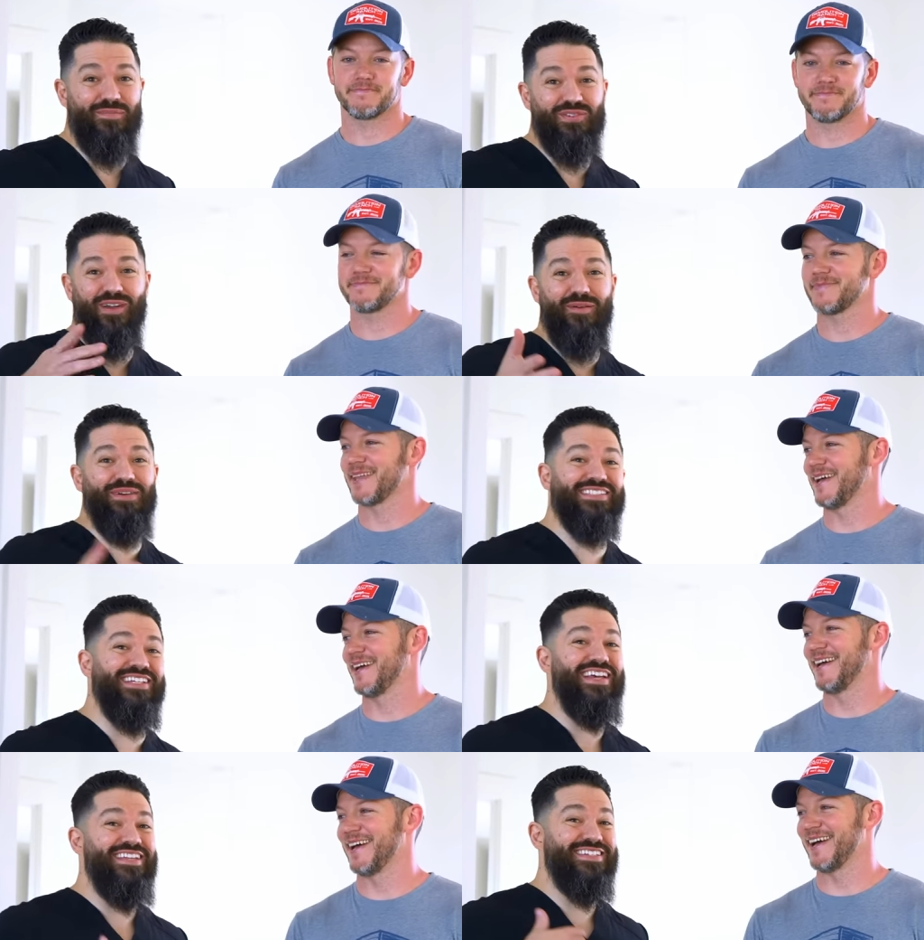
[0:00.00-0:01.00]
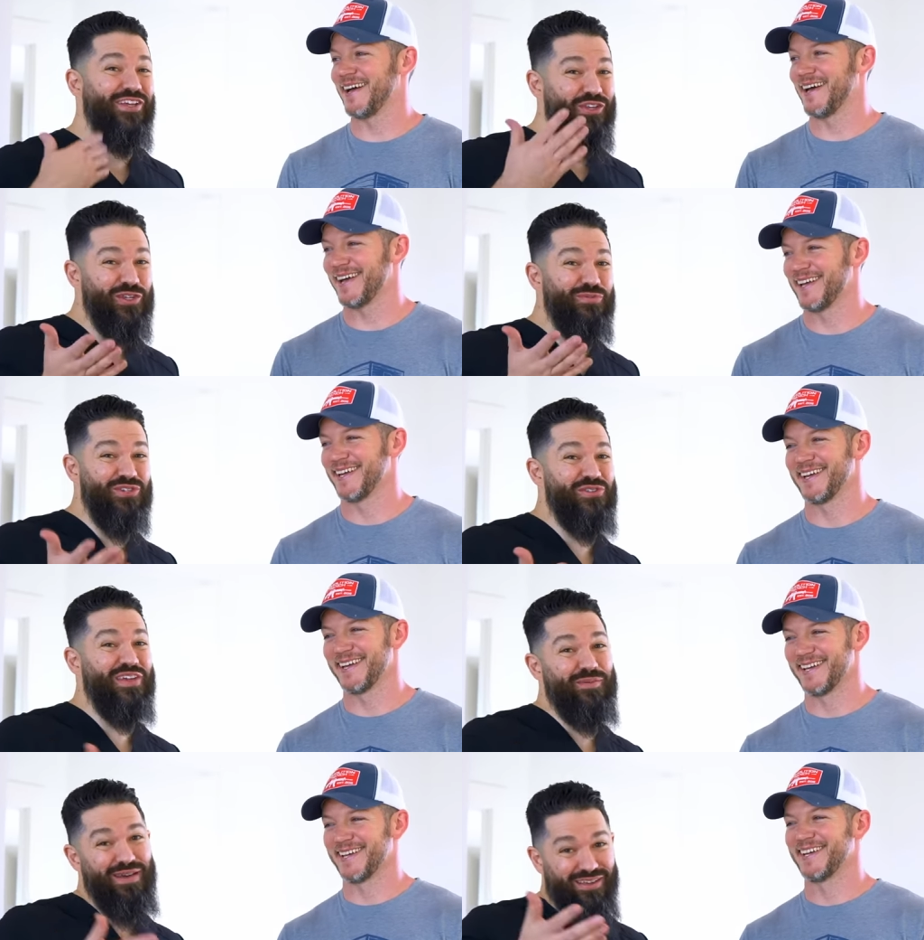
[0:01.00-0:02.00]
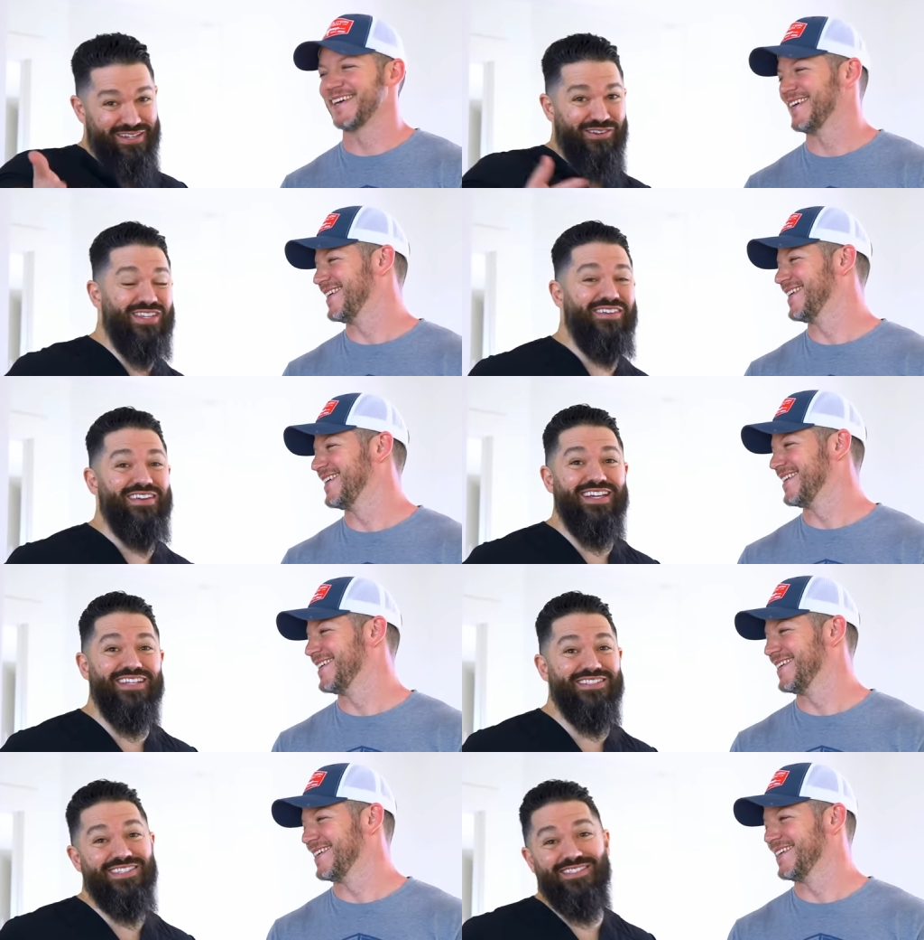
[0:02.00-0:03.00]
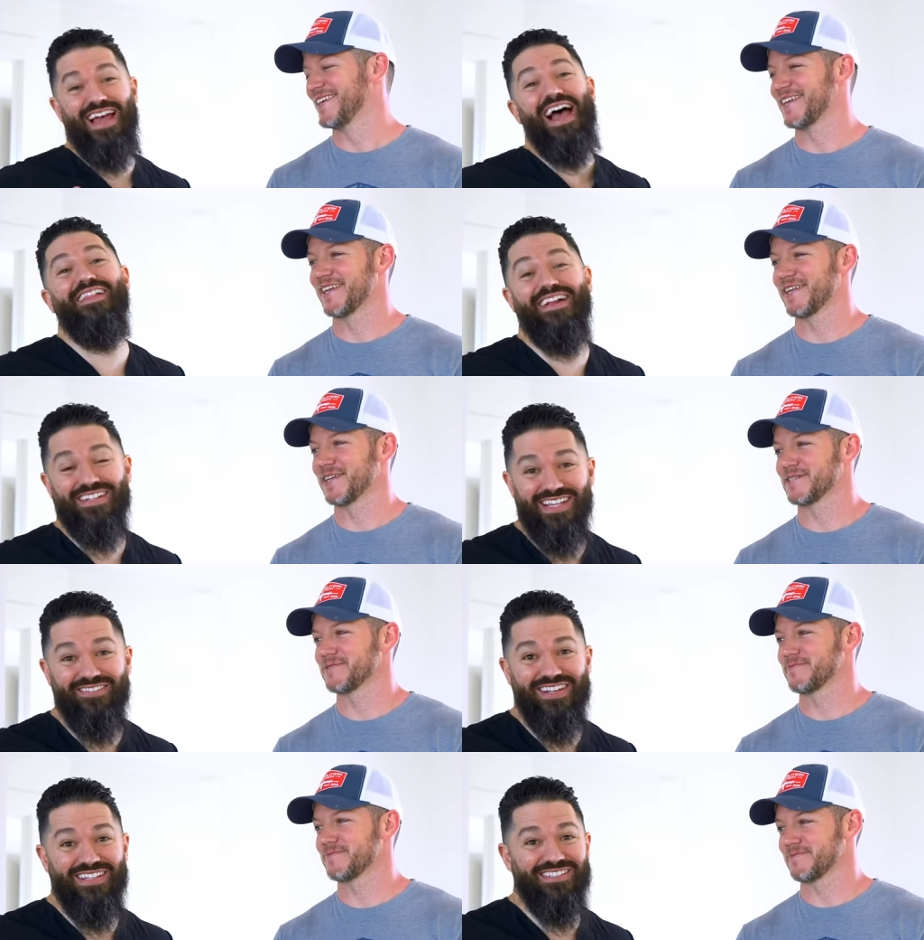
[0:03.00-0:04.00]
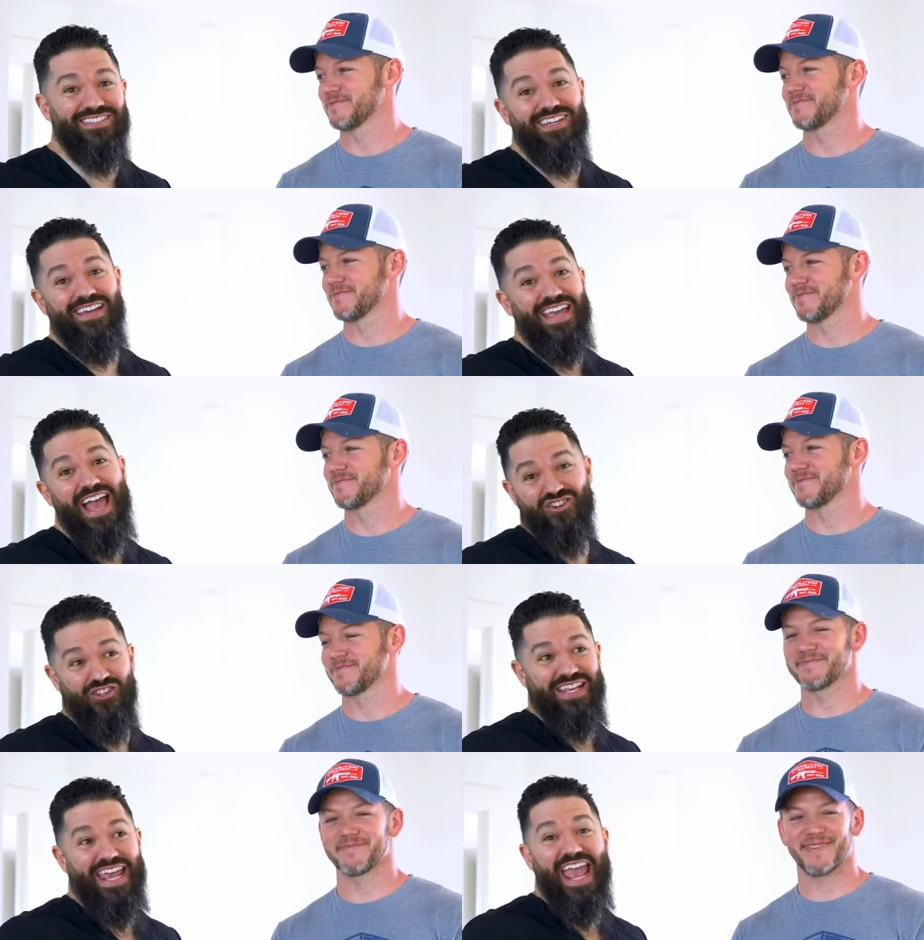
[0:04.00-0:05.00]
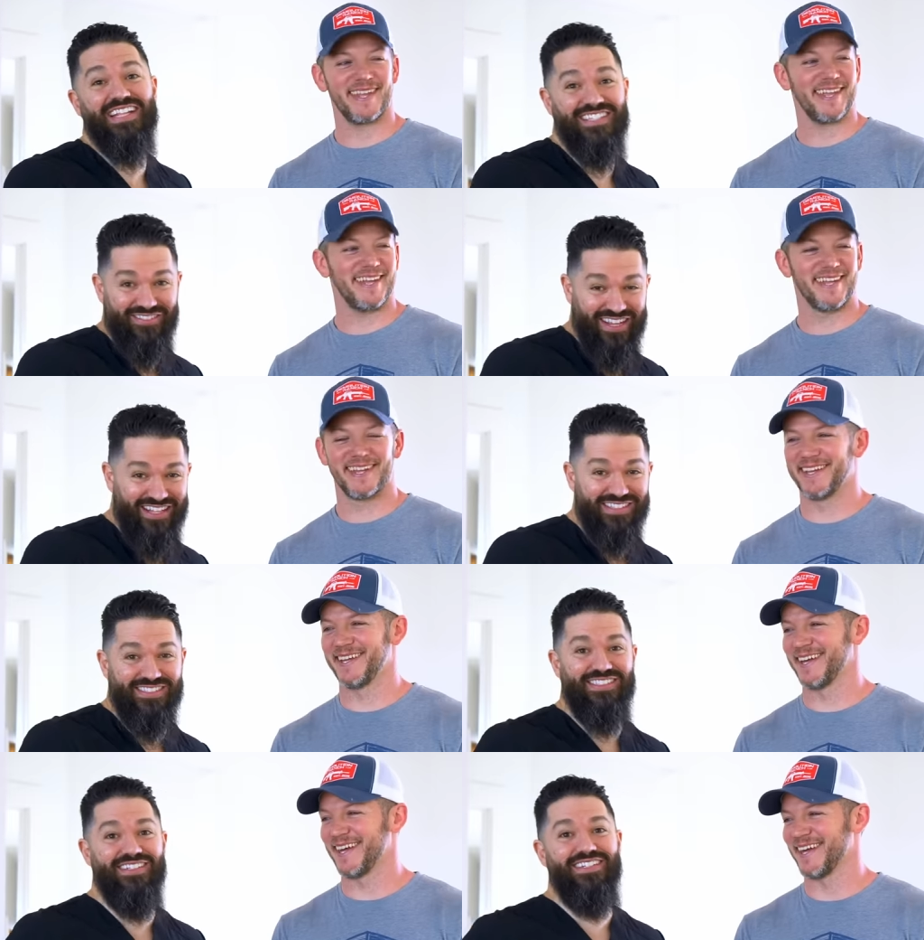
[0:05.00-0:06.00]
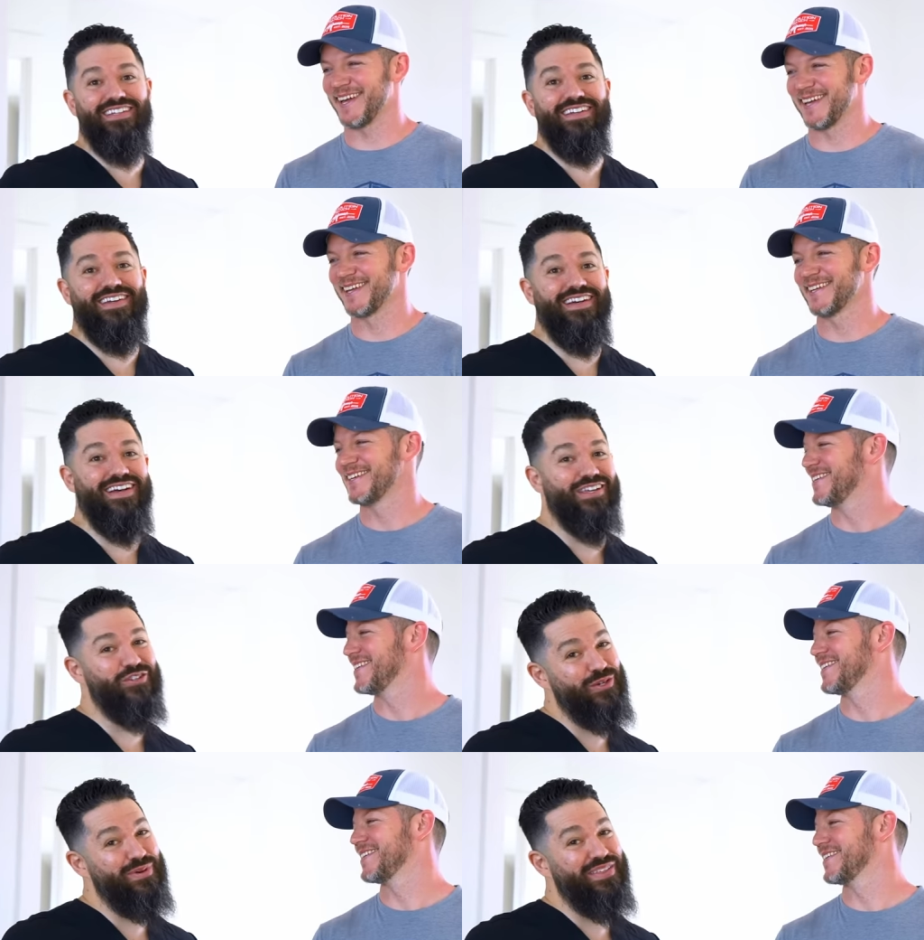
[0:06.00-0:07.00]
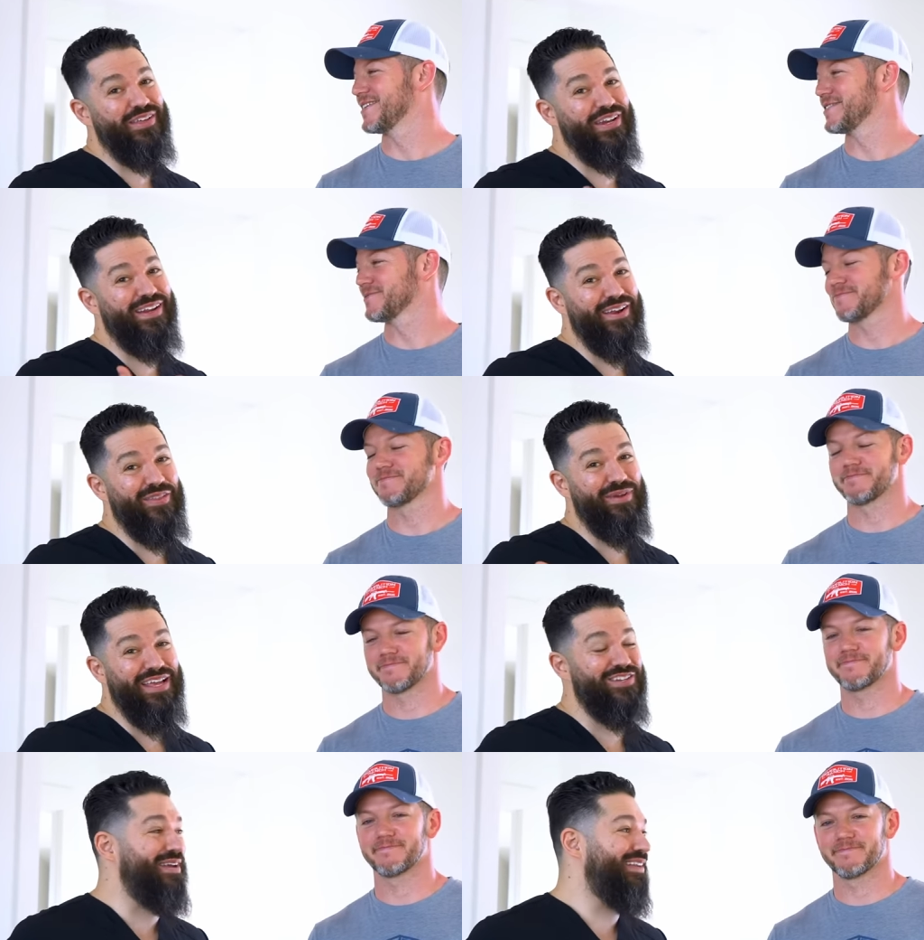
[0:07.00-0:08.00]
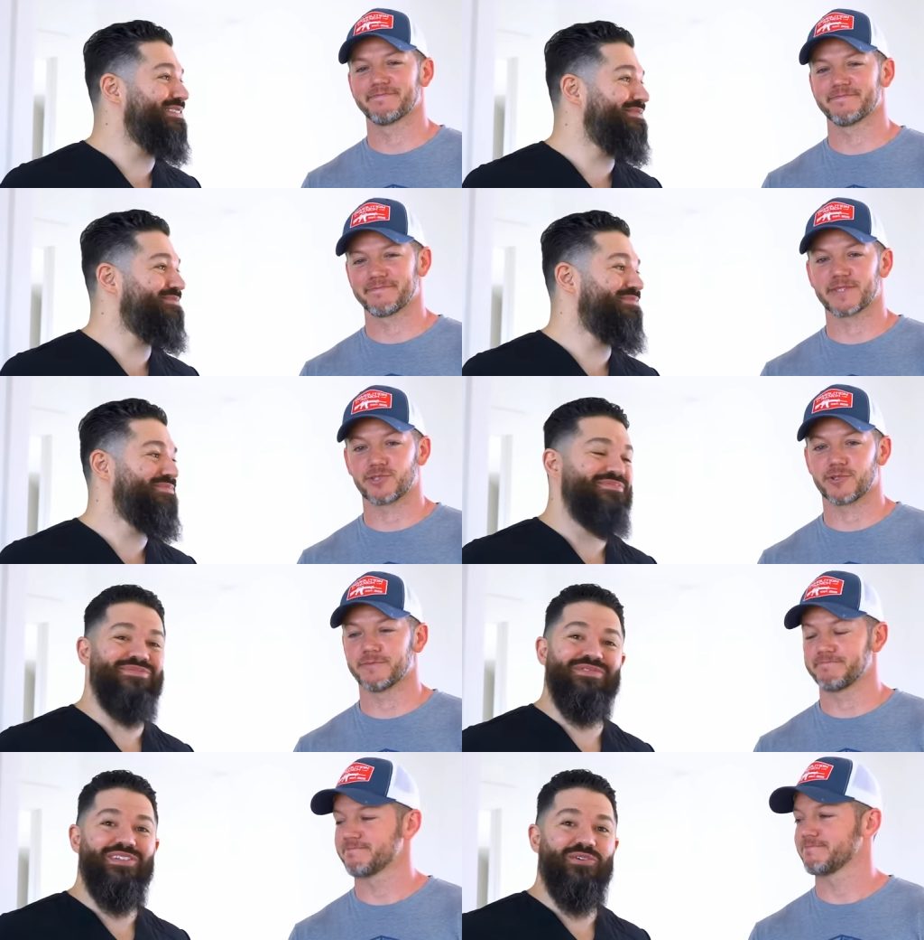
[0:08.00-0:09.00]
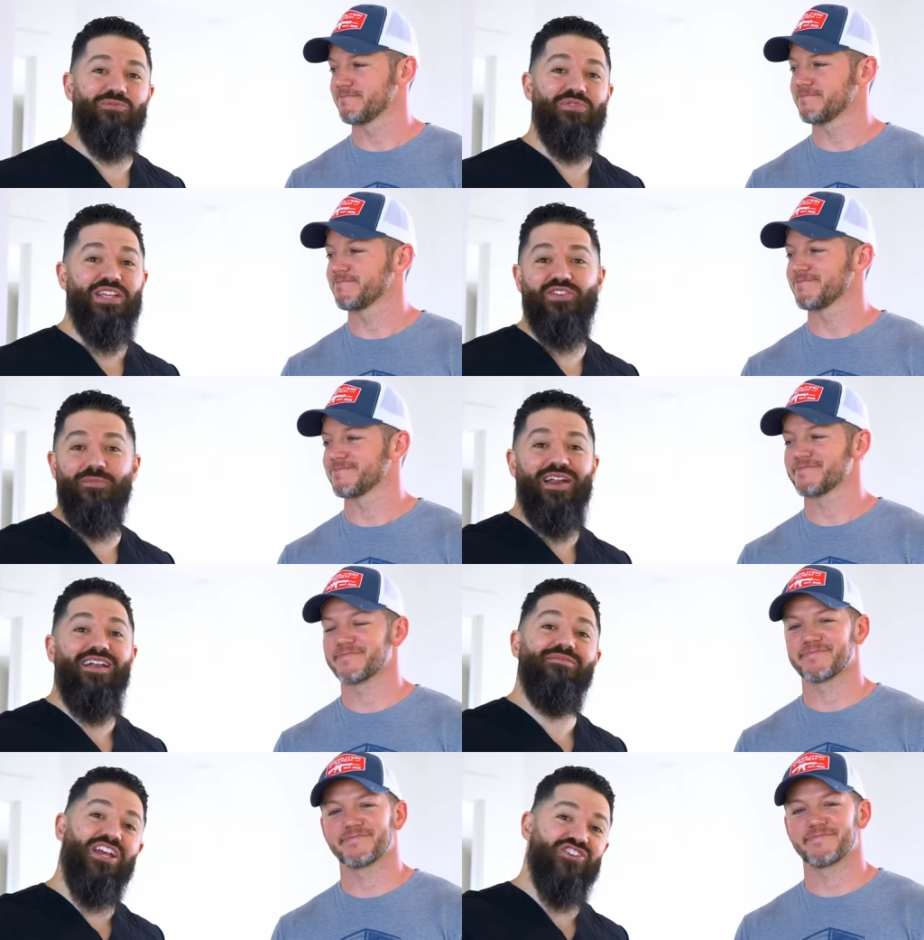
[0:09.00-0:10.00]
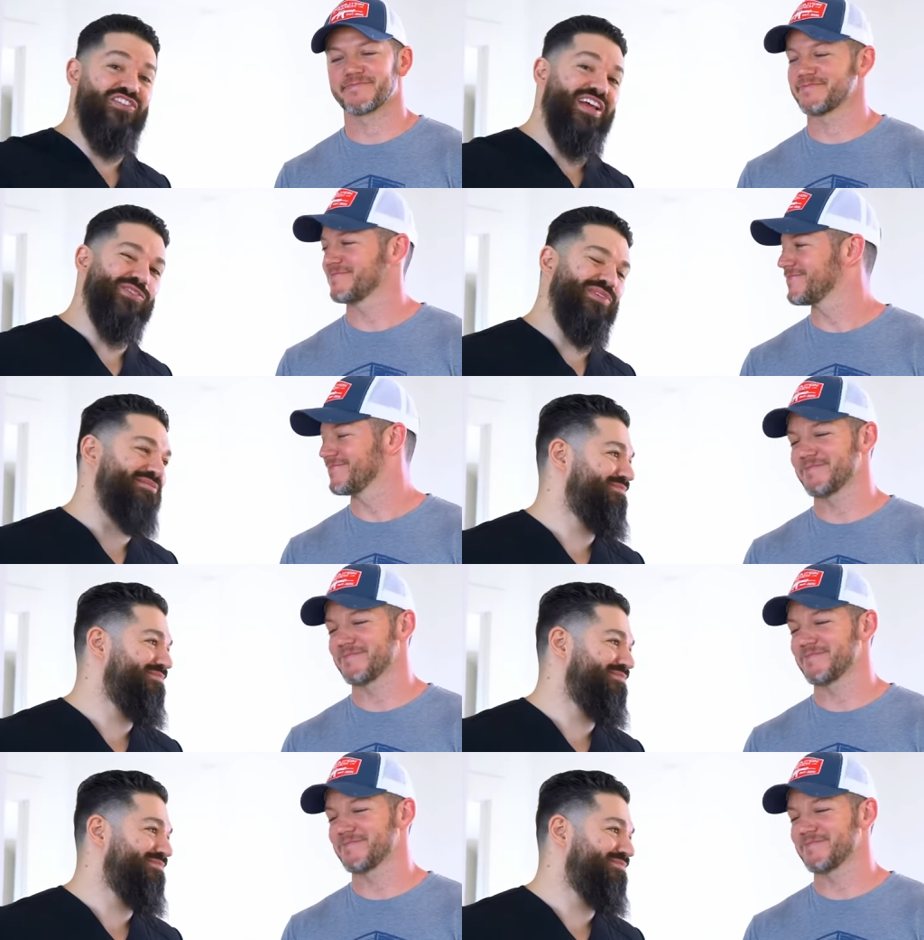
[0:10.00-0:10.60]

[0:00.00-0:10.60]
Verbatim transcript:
Speaker 1: drop some comments. Tell YouTube what you think about, you know, saving kittens, because I like to save kittens. He actually can save kittens. Uh, YouTube, I think you need to get on the page, man. That's true. Cool, thanks for coming on. Catch you on the next one.